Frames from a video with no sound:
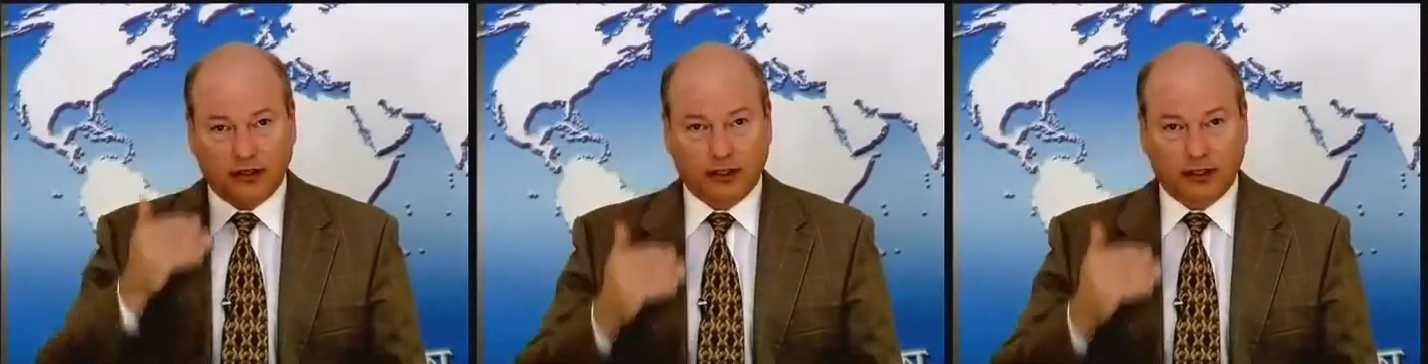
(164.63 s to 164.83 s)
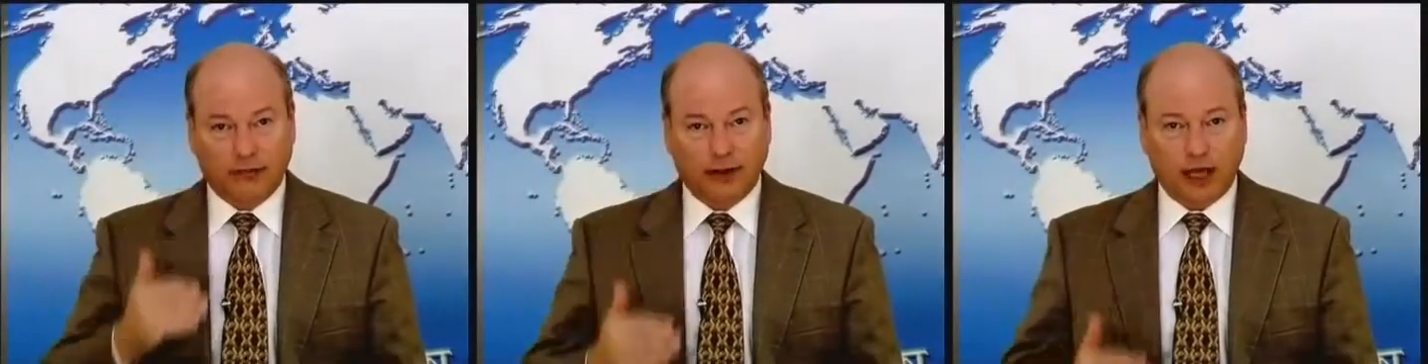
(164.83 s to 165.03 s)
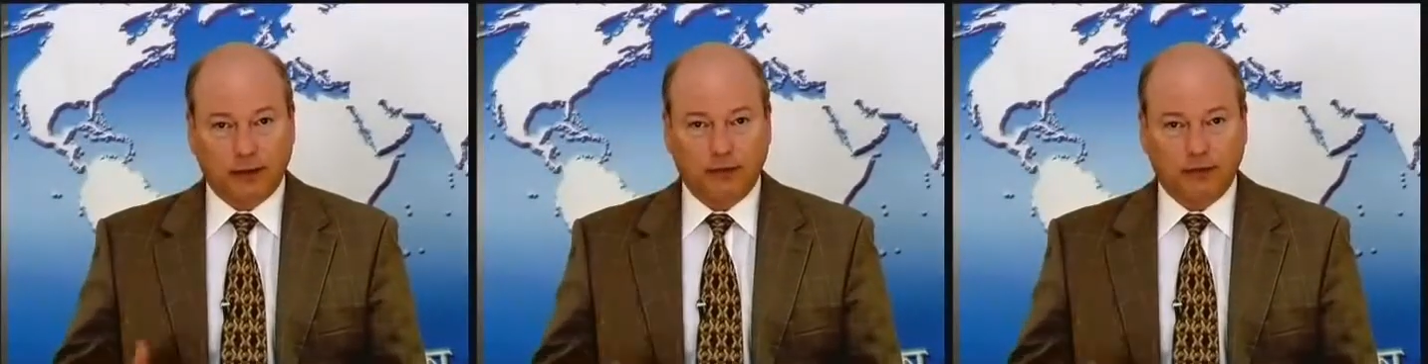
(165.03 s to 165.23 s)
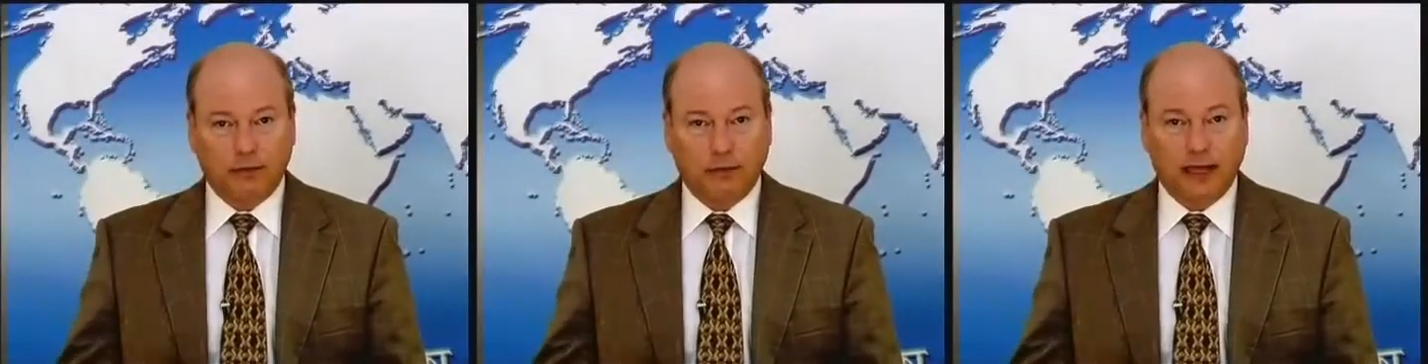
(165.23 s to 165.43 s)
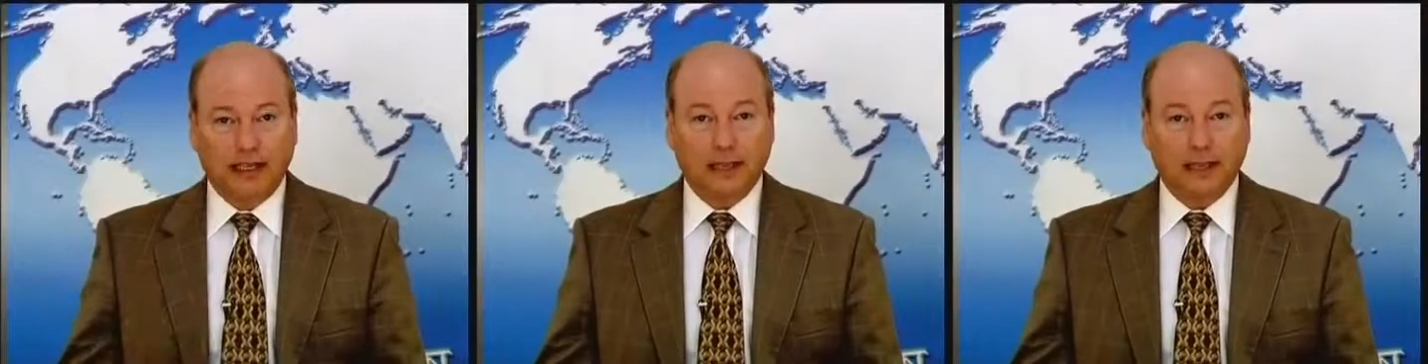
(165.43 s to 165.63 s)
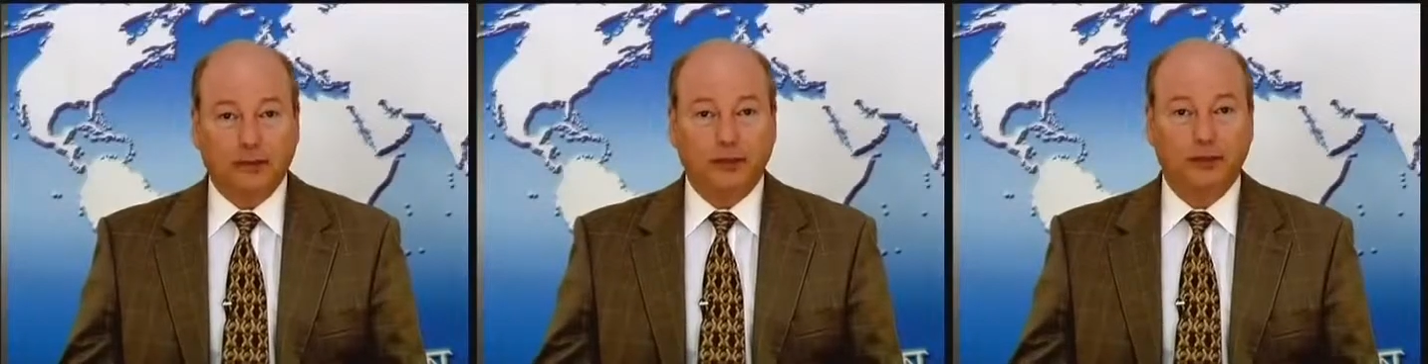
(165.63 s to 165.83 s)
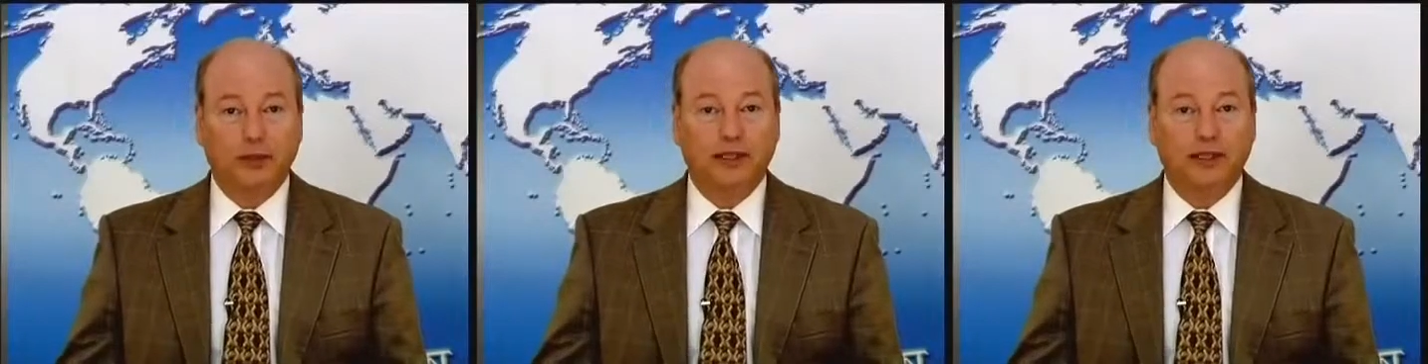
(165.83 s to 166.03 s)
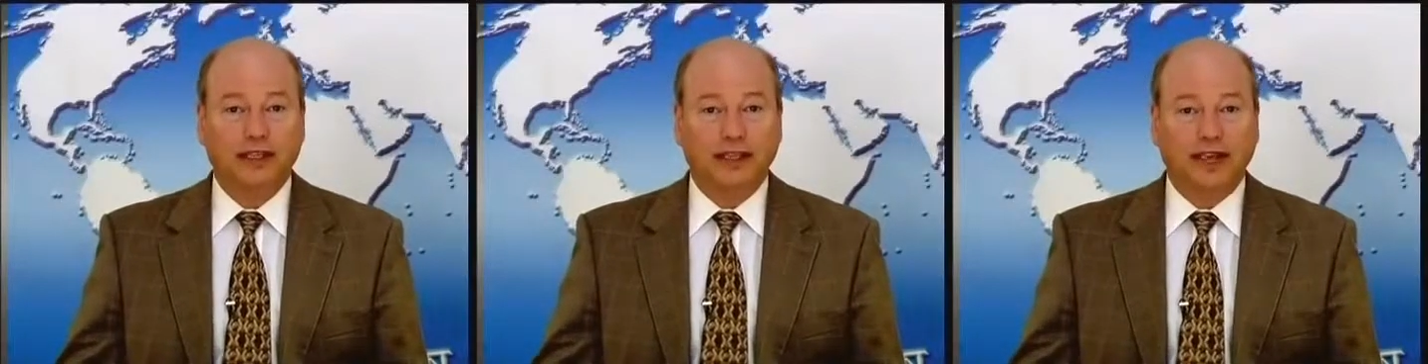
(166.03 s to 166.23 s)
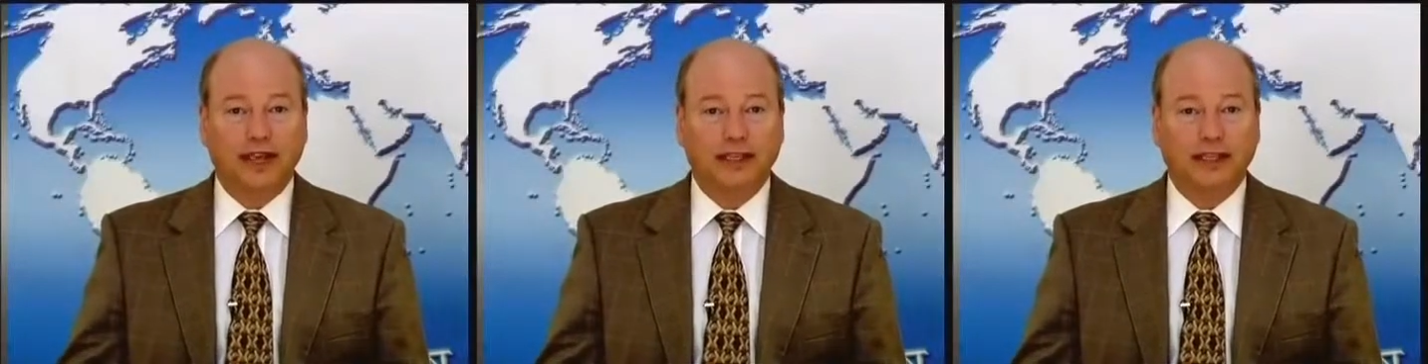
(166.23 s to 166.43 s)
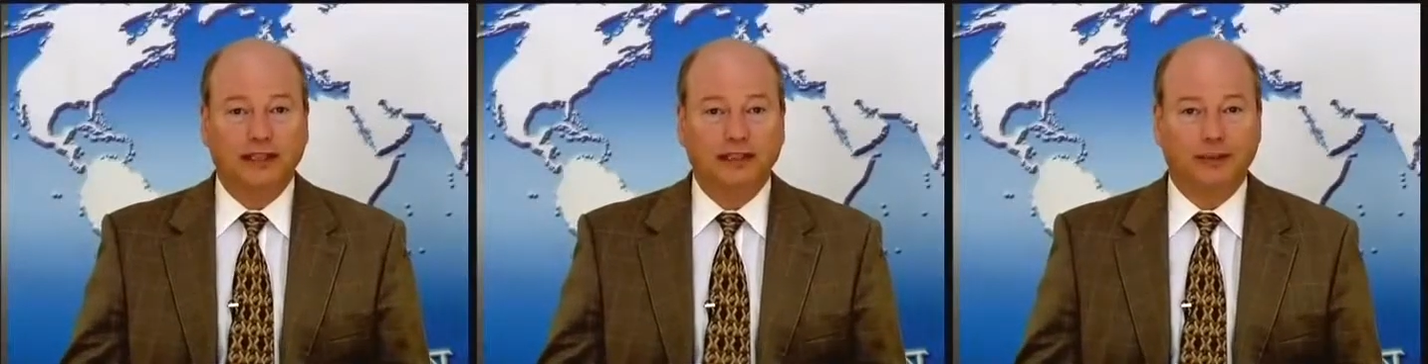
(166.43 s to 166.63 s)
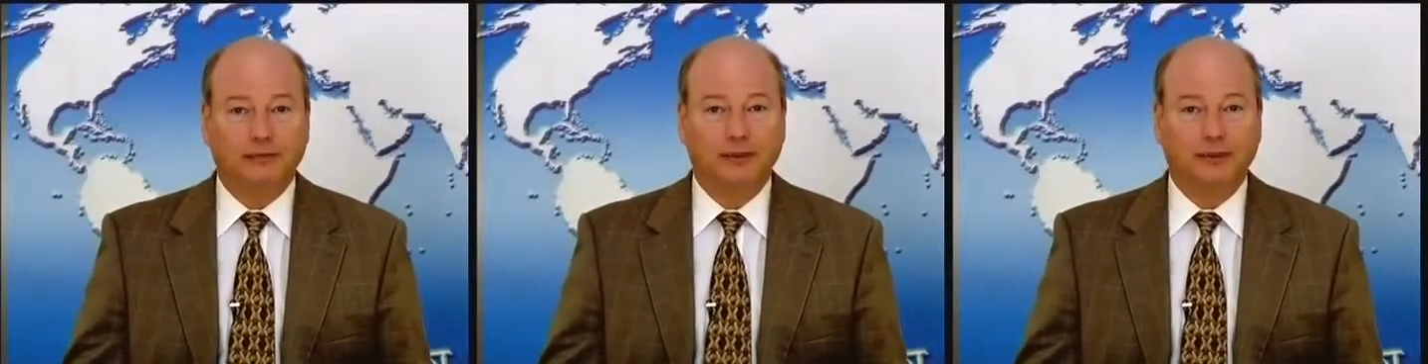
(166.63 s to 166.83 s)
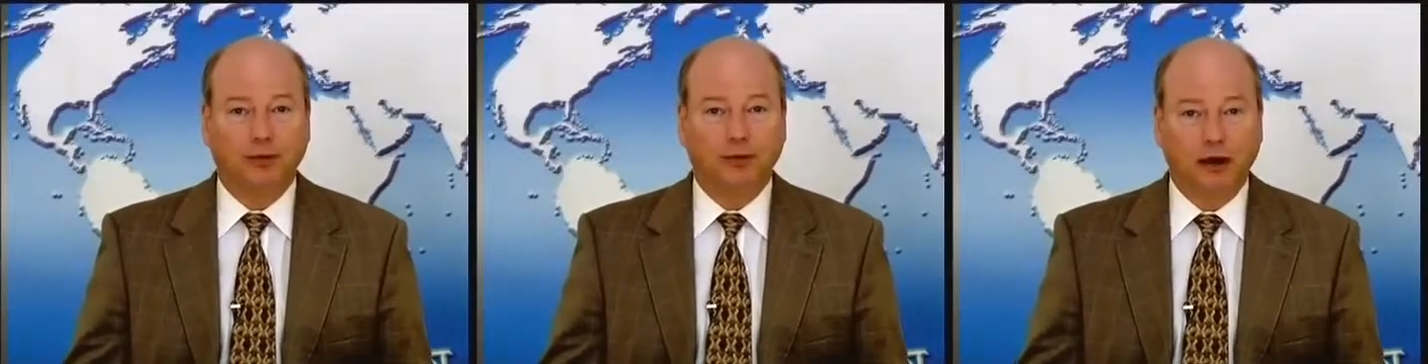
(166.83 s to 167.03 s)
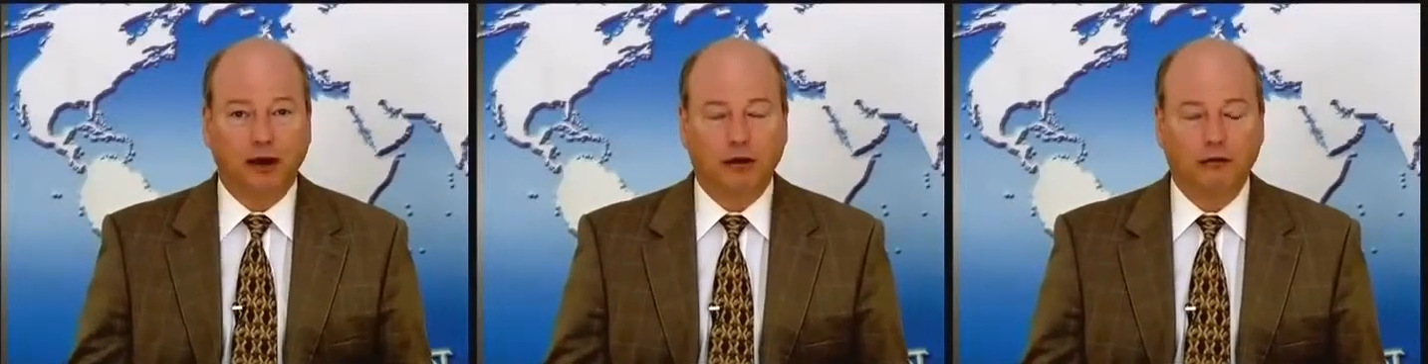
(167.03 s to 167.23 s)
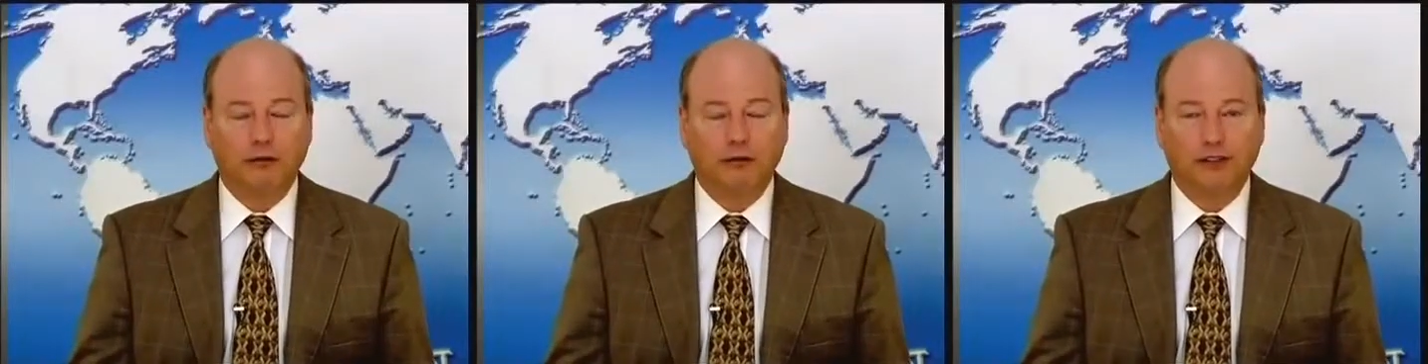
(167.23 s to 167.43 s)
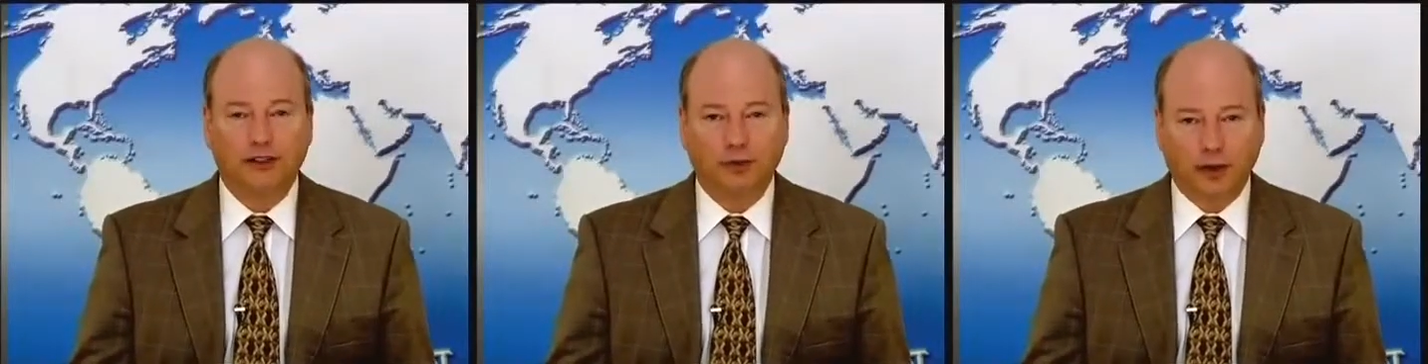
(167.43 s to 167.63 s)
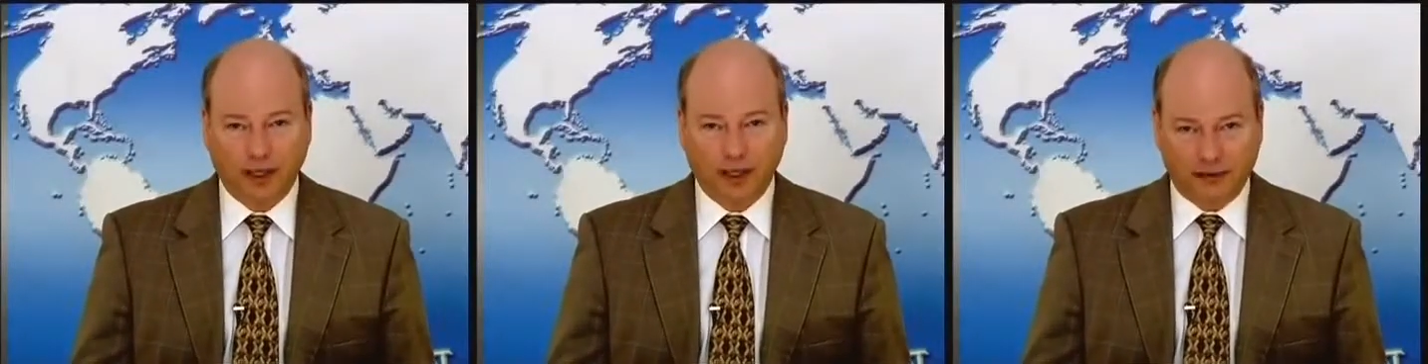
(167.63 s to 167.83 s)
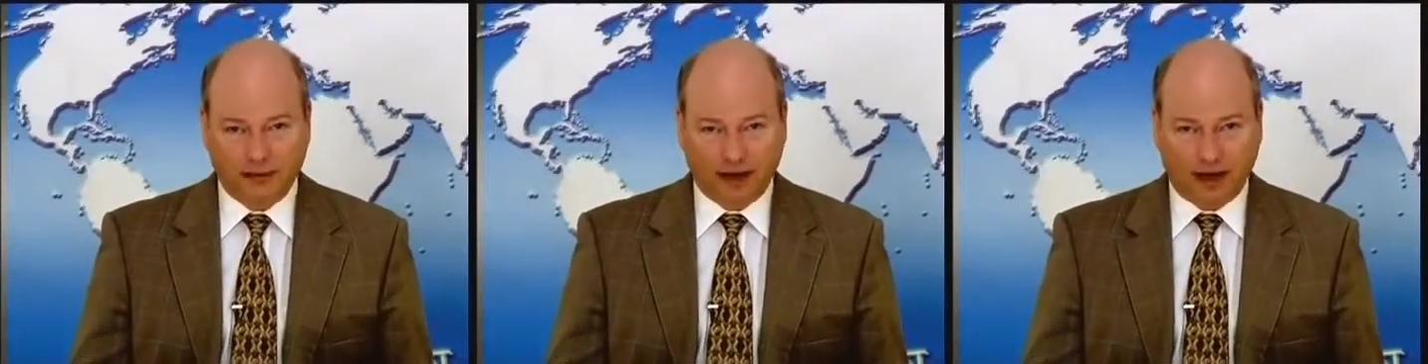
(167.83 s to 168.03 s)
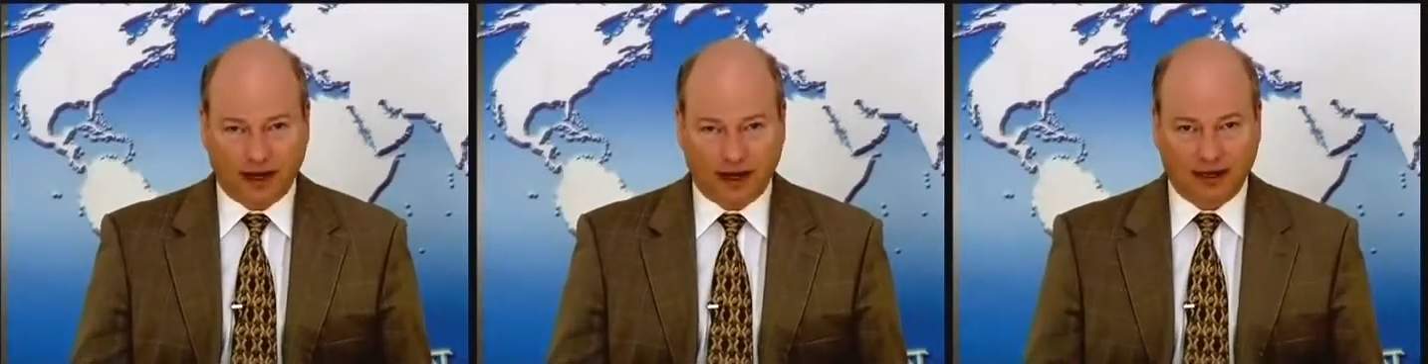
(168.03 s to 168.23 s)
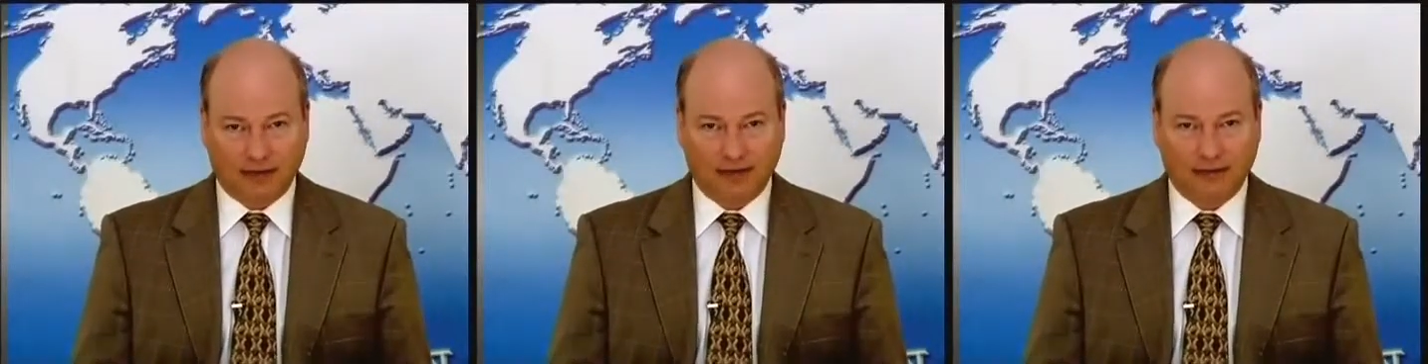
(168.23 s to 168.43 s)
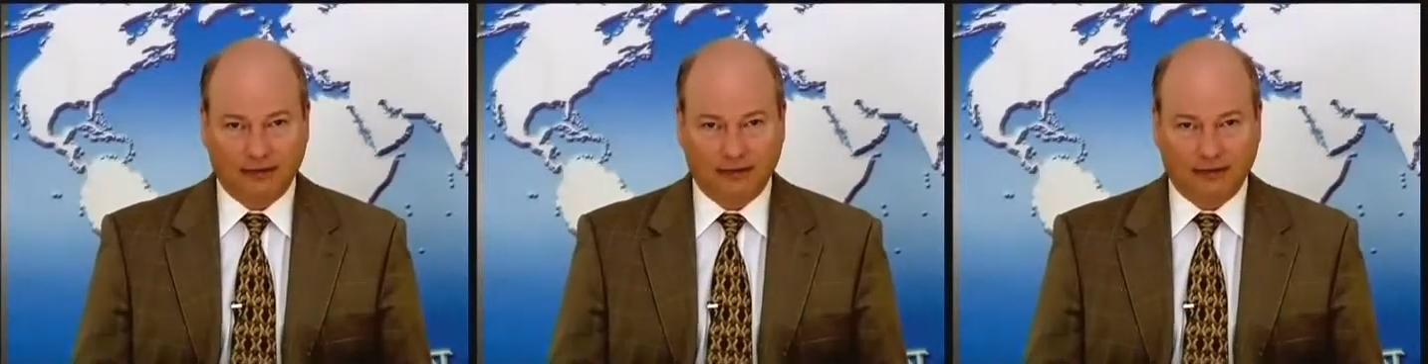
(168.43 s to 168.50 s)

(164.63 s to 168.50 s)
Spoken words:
develops mainly between the ages of 12 and 25.